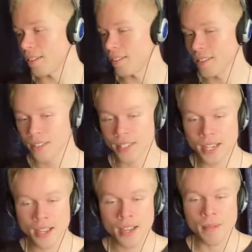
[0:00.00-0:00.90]

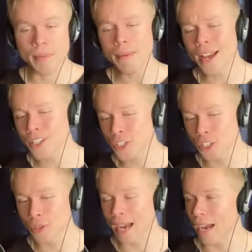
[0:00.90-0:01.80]
See, maybe I should
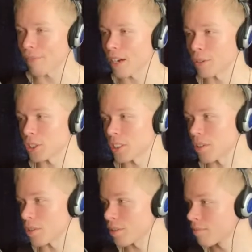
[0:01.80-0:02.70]
just do half-hour shows.